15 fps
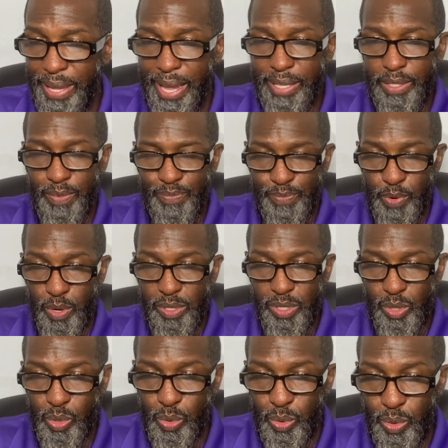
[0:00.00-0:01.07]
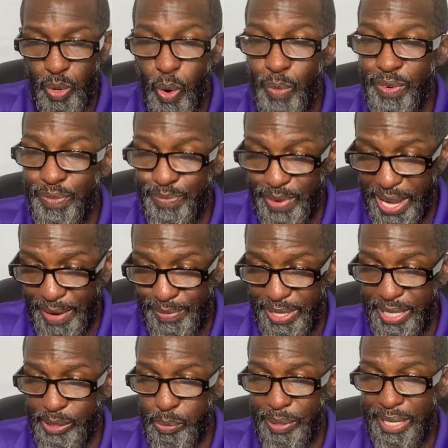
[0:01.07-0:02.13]
at the first school over 5
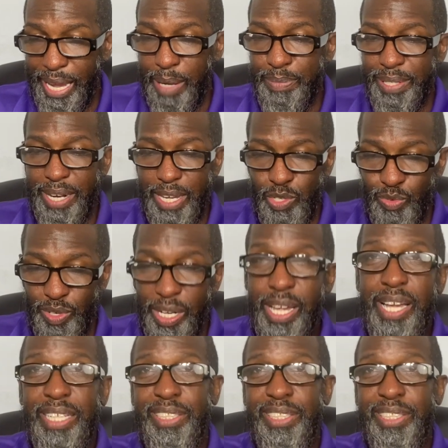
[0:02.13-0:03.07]
years with Captain Ezra.